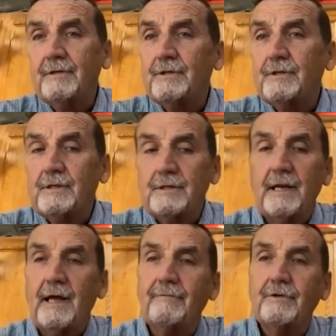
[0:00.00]
is, is
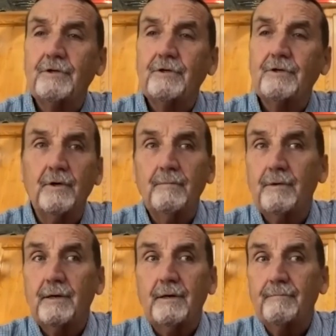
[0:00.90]
an average group,
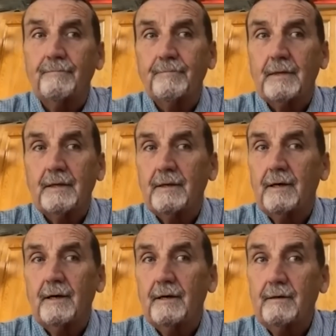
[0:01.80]
but
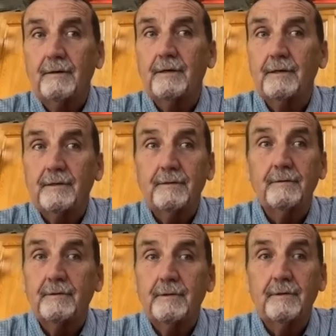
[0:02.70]
uh, it
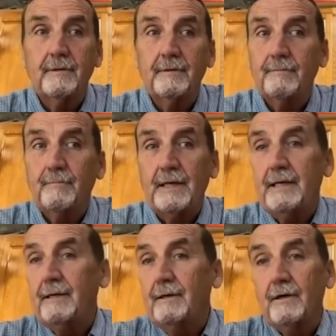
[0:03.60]

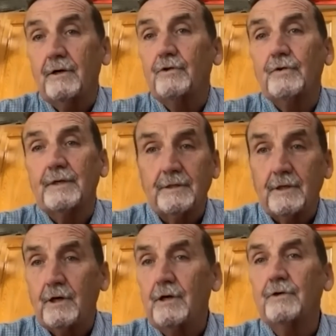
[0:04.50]
many hundreds
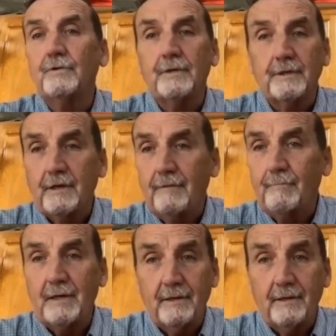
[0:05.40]
and hundreds have been